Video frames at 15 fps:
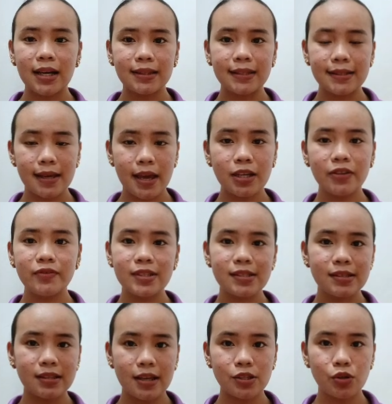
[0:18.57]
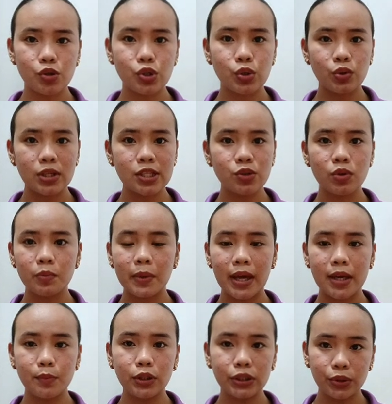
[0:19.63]
At the end of this lesson, students will be
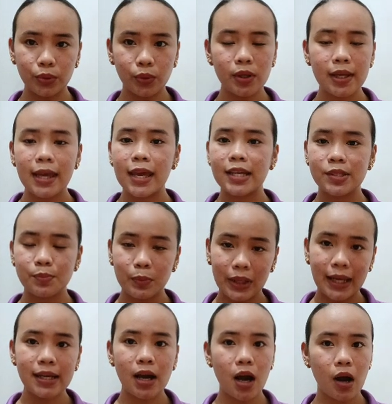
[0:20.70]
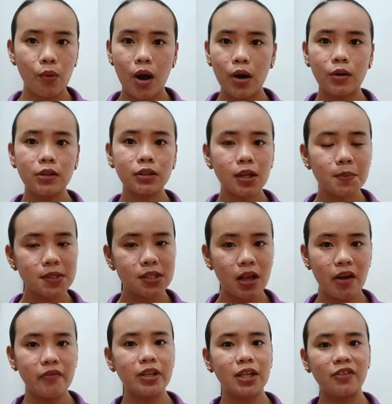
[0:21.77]
able to explain how Uncle Tom's
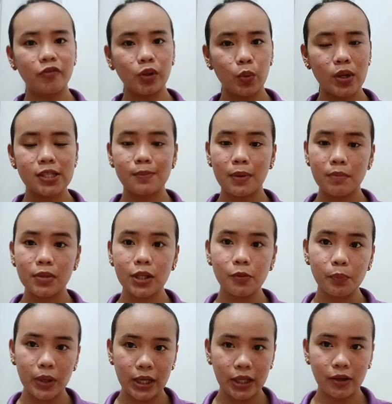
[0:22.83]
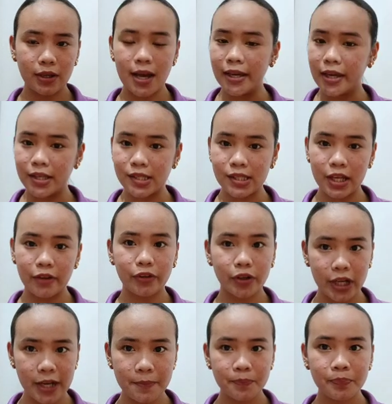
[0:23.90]
Cabin influenced public opinion against
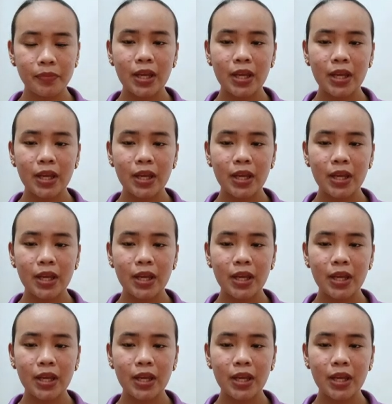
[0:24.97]
slavery,